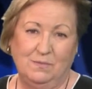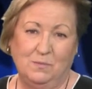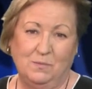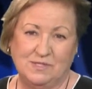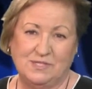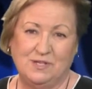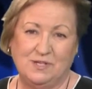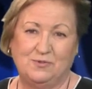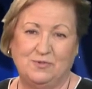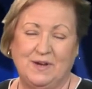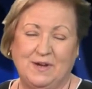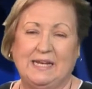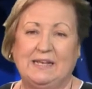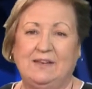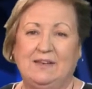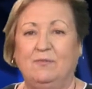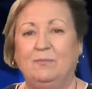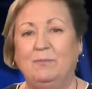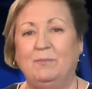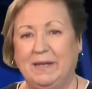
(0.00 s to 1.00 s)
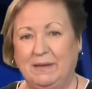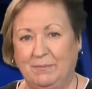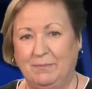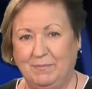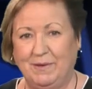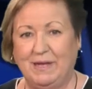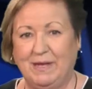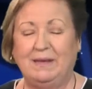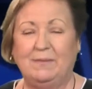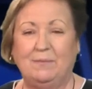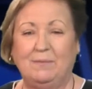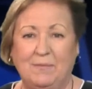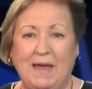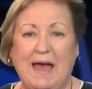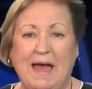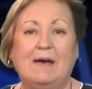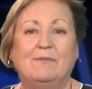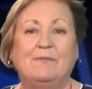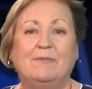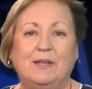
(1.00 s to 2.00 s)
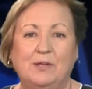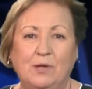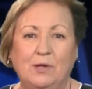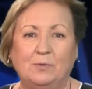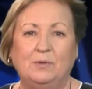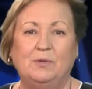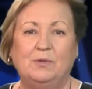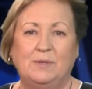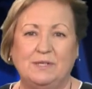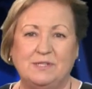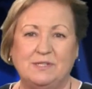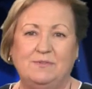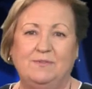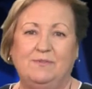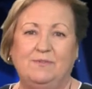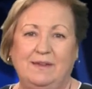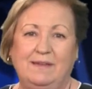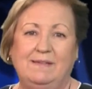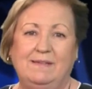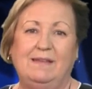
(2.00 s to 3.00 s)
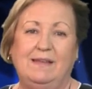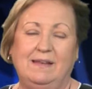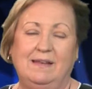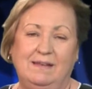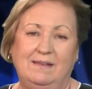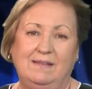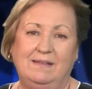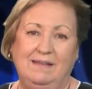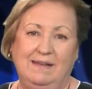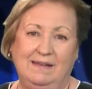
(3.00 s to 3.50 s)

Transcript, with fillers: was attractive, but, but having no tuition fees did,